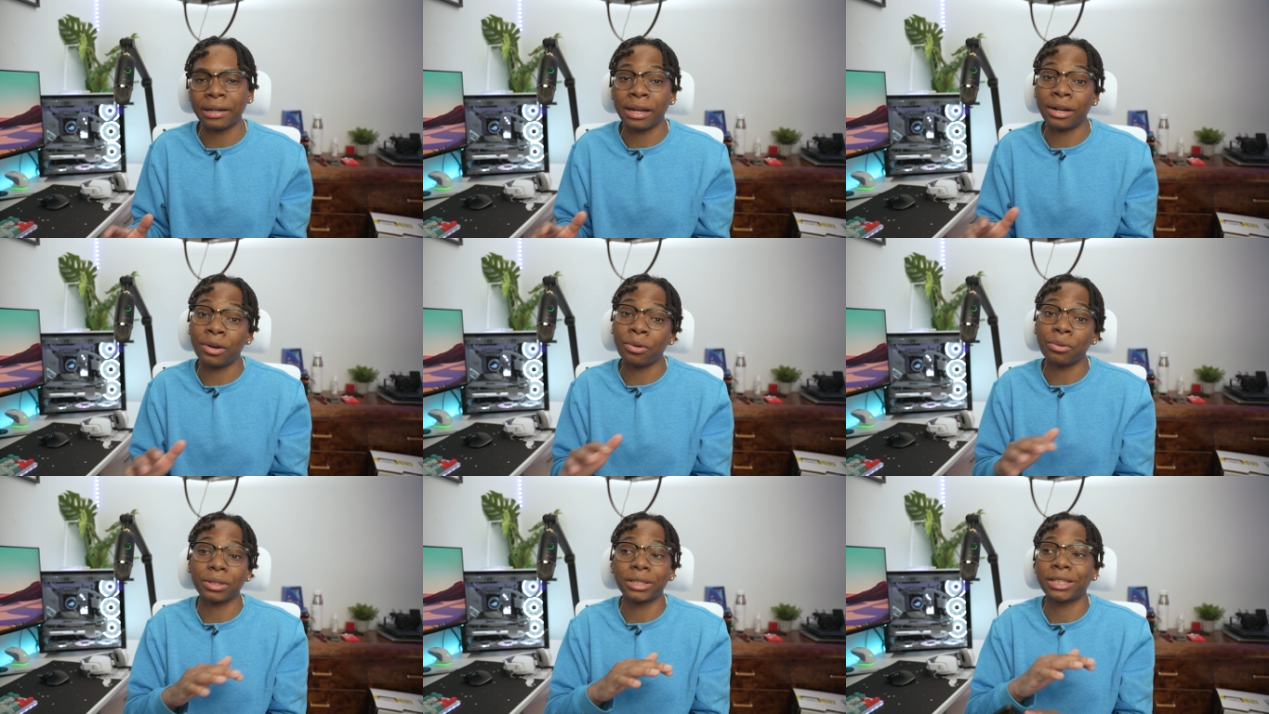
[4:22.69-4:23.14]
They
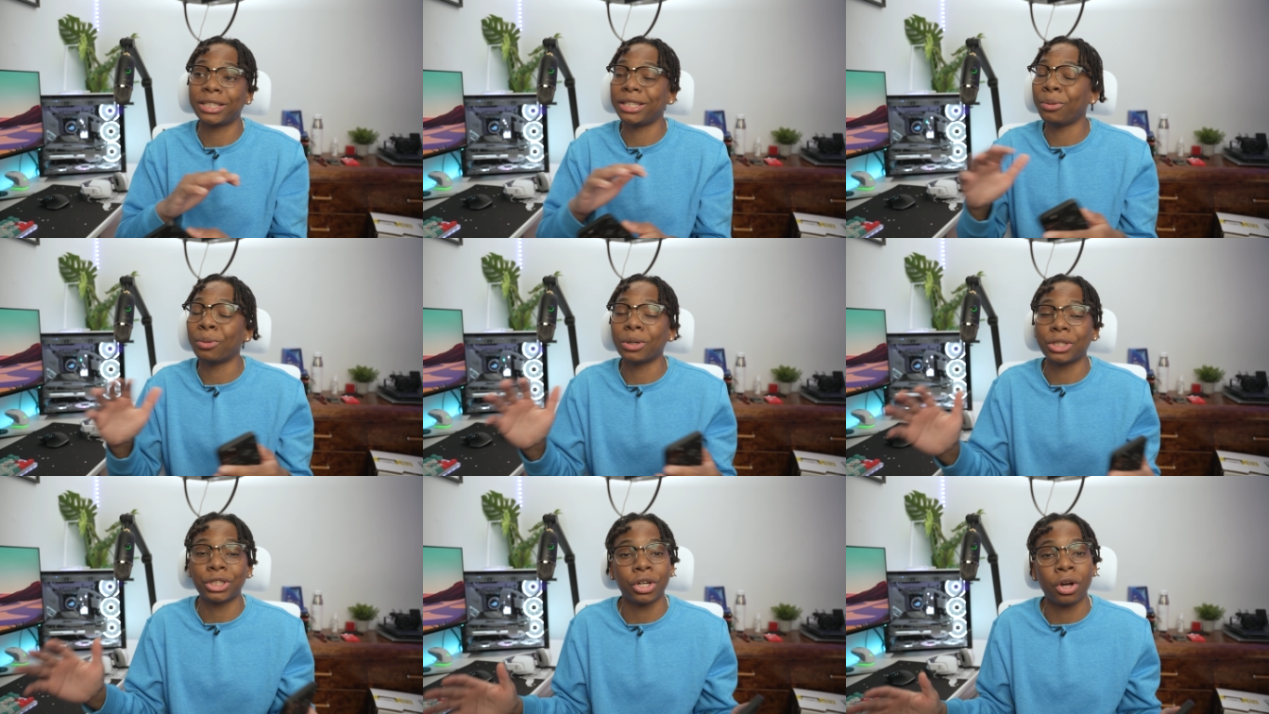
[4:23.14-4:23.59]
don't see
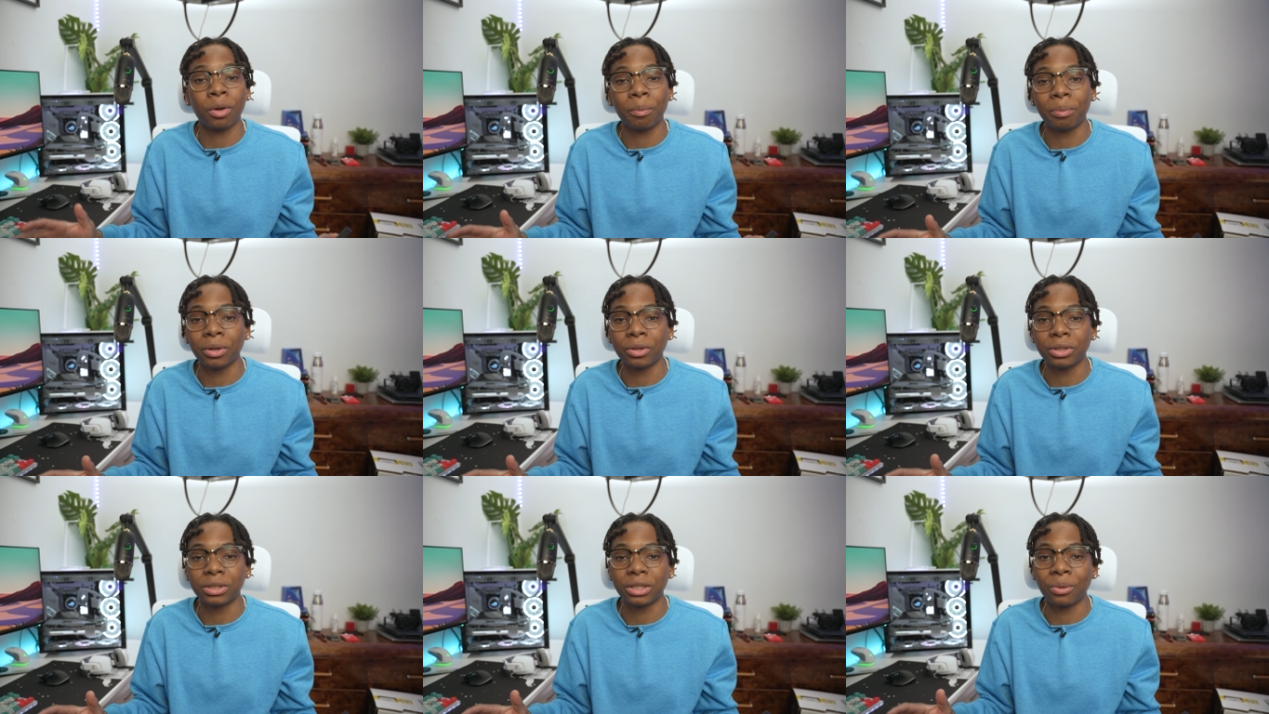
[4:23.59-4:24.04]
what you
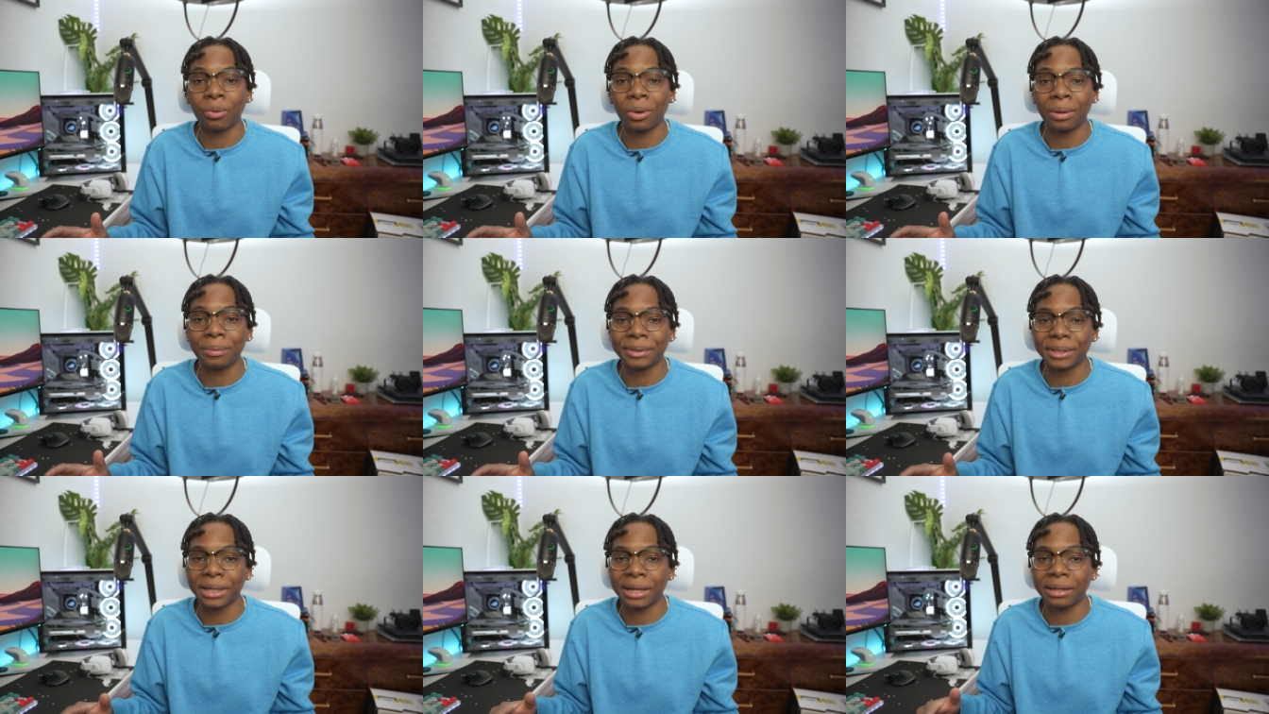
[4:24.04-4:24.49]
upload to the
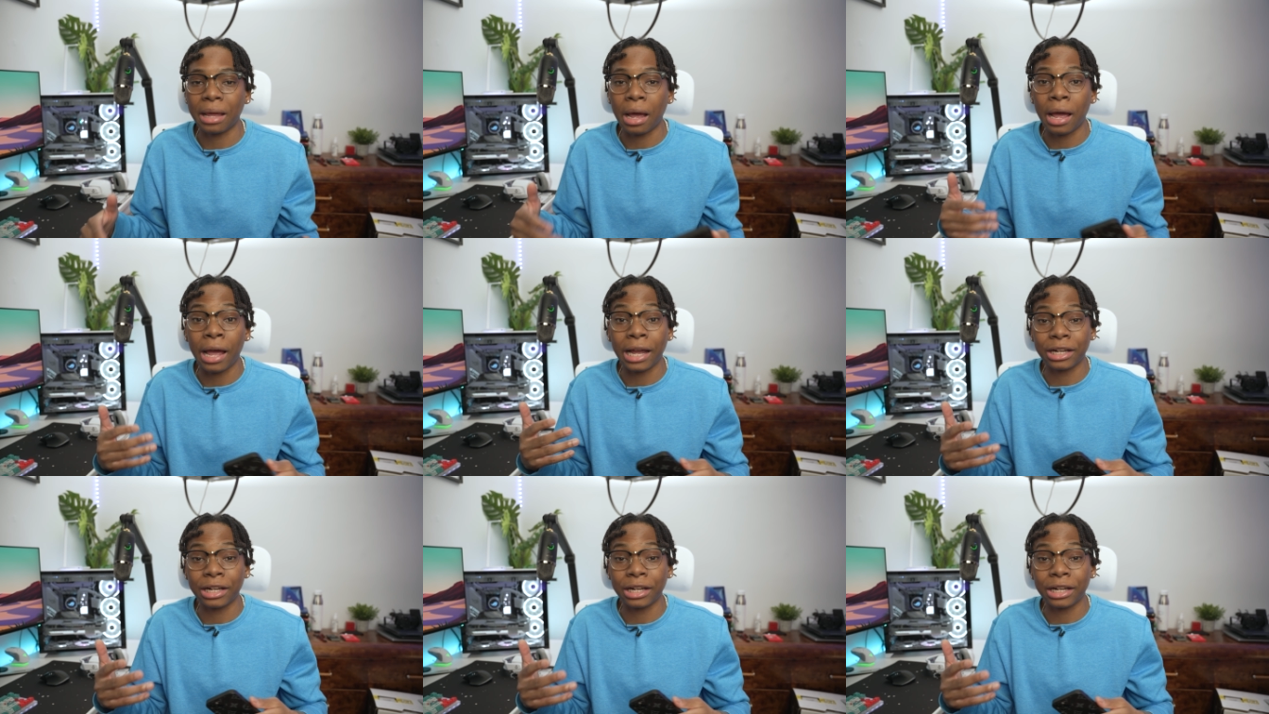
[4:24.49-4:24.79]
website. I